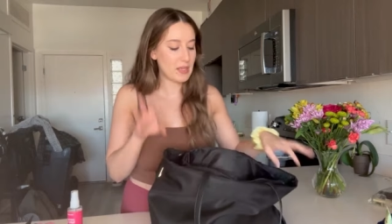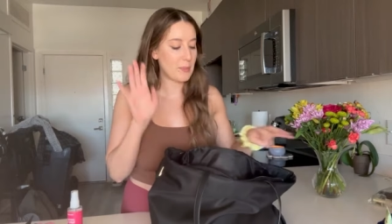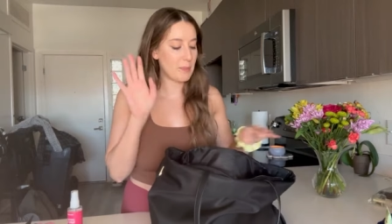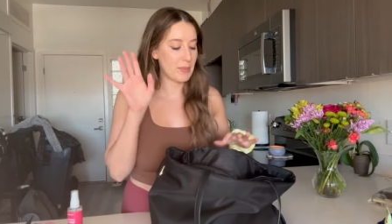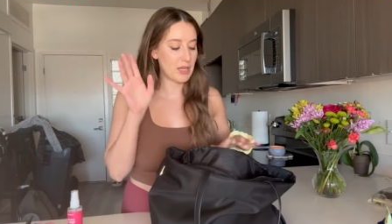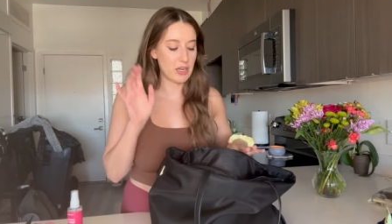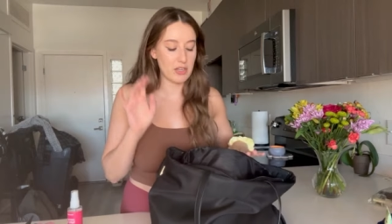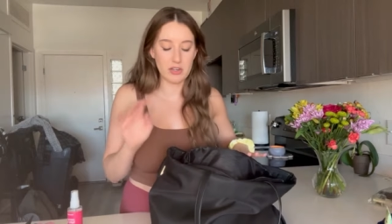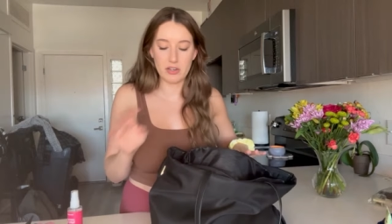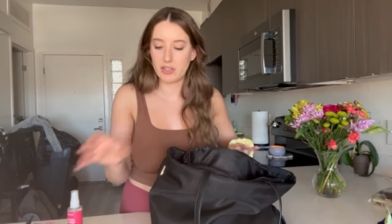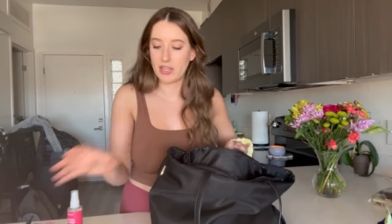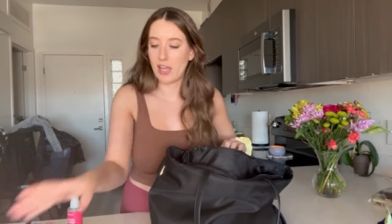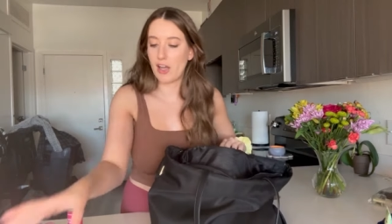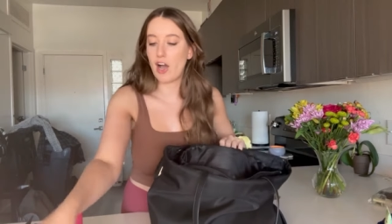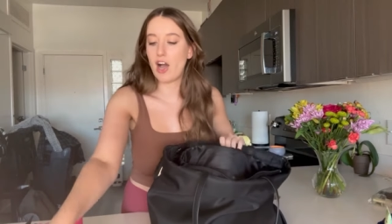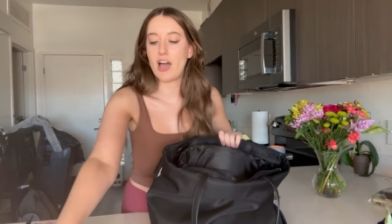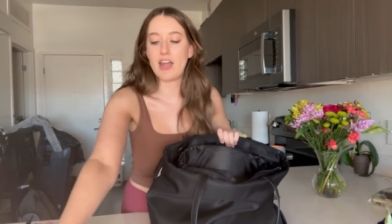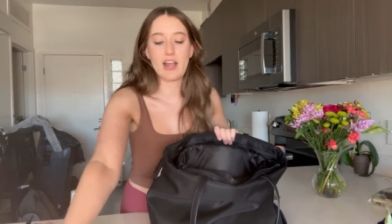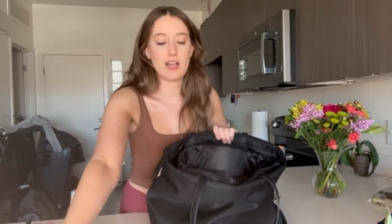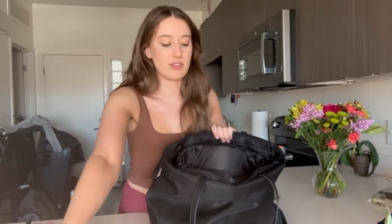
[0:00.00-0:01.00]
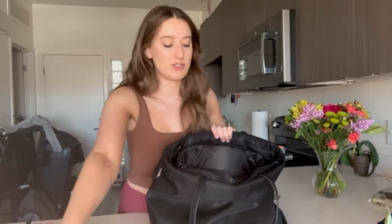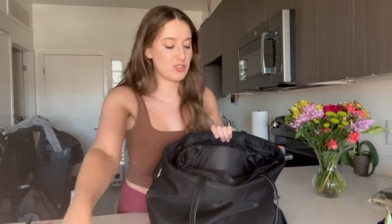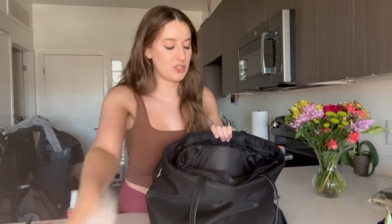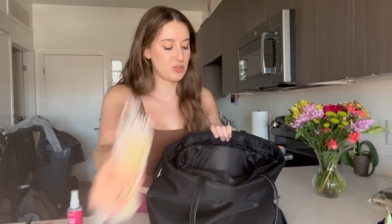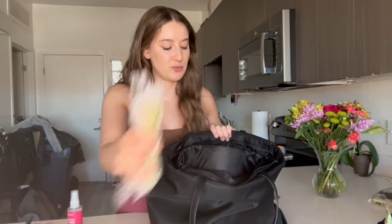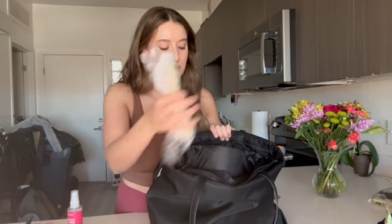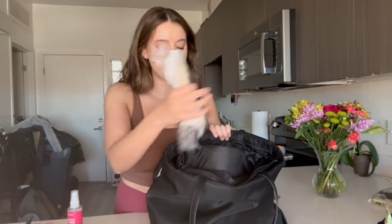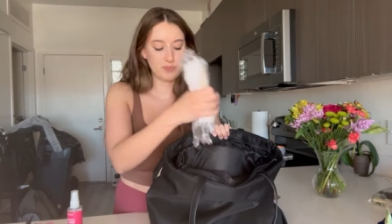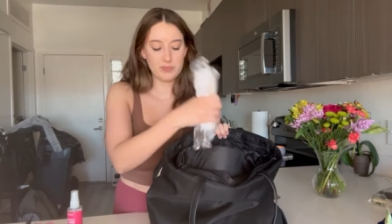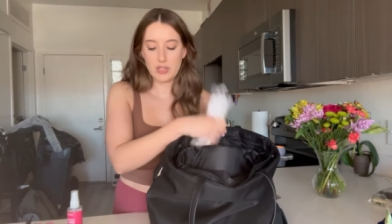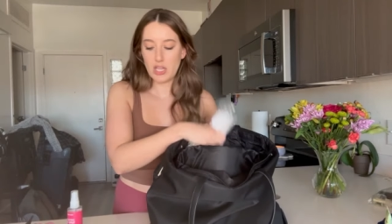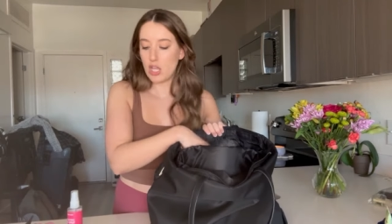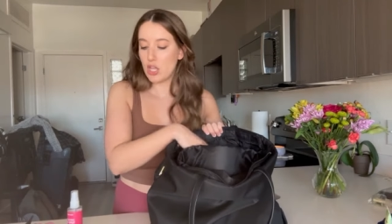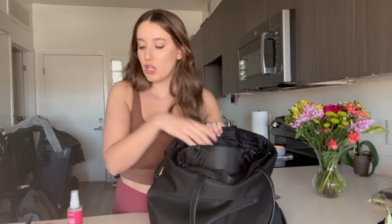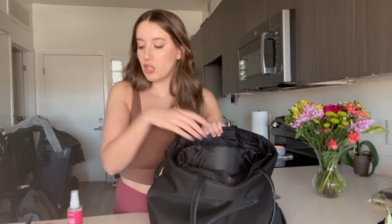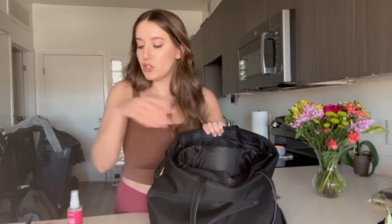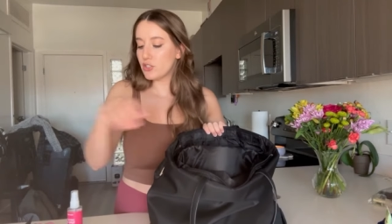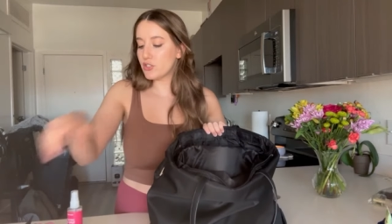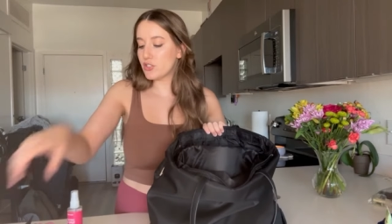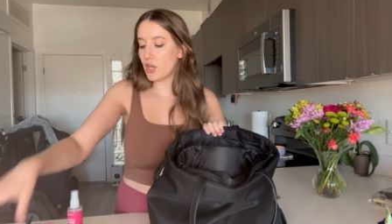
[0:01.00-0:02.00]
but it'll get hot out soon.
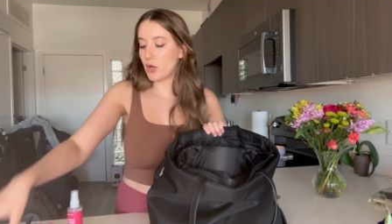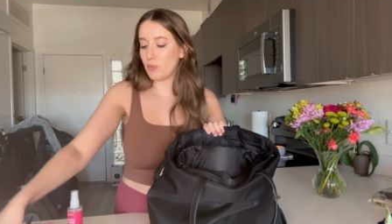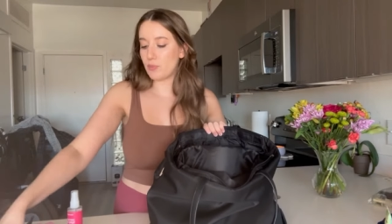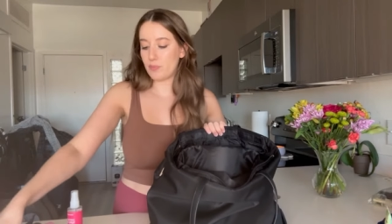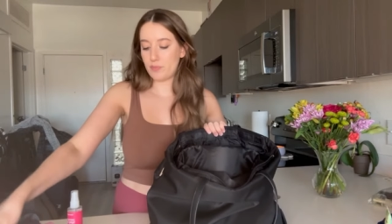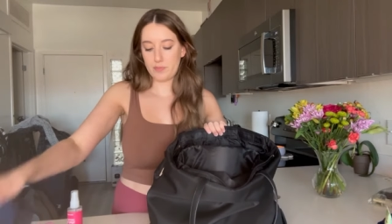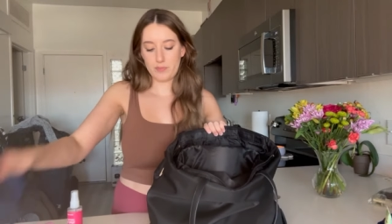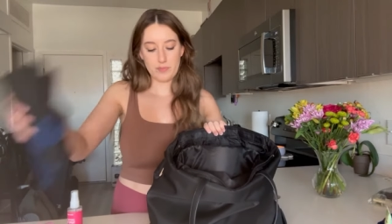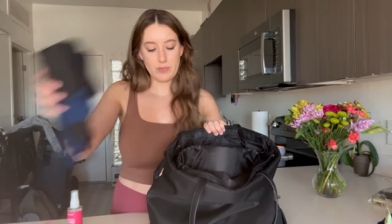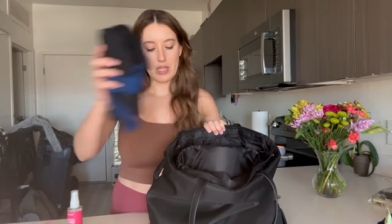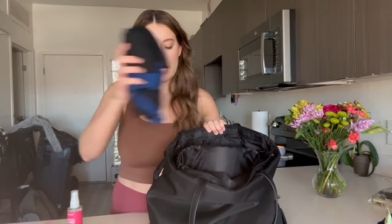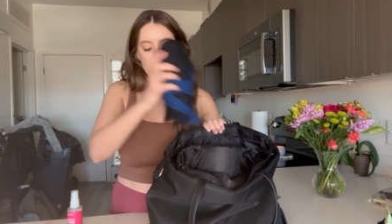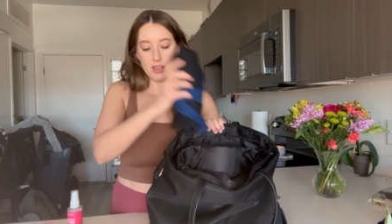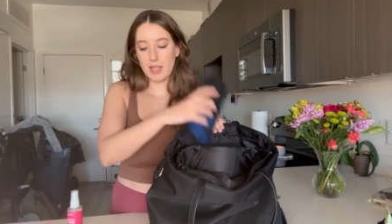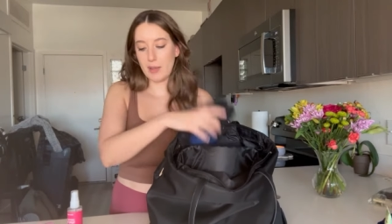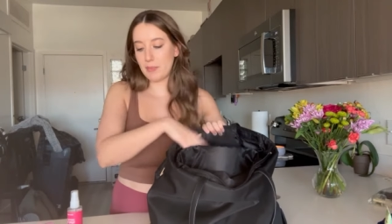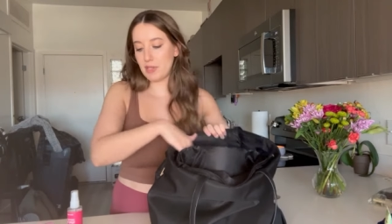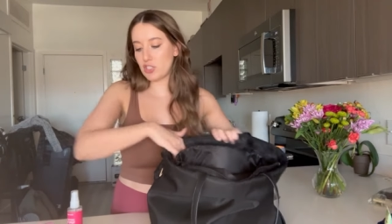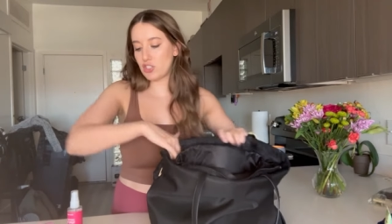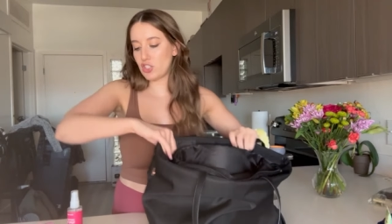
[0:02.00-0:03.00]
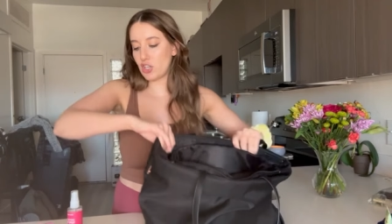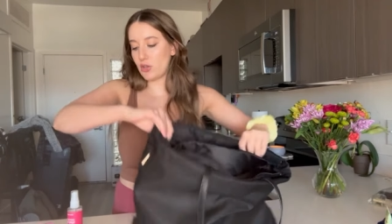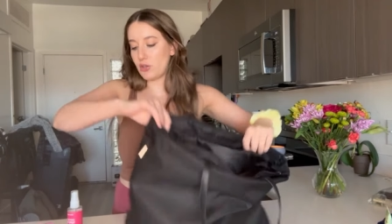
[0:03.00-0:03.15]
So let me show